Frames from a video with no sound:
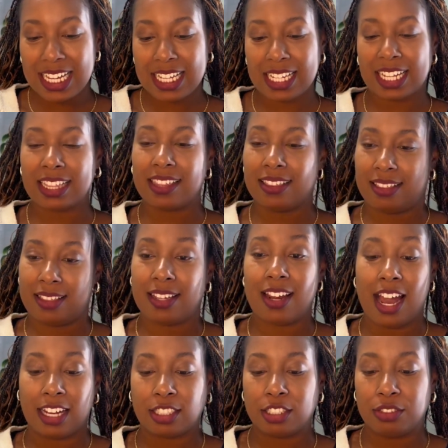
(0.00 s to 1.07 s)
Like they're
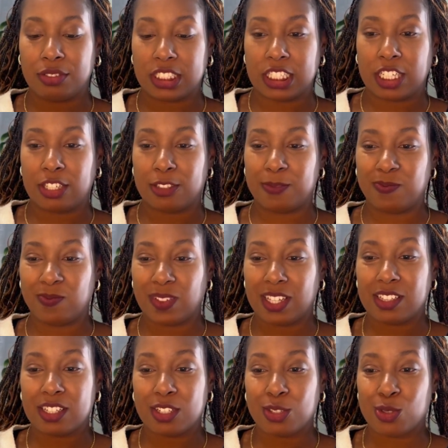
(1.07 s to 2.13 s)
actually really cute. They
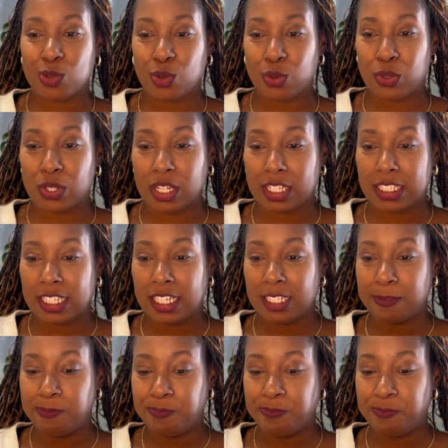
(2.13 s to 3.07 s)
look so snuggly.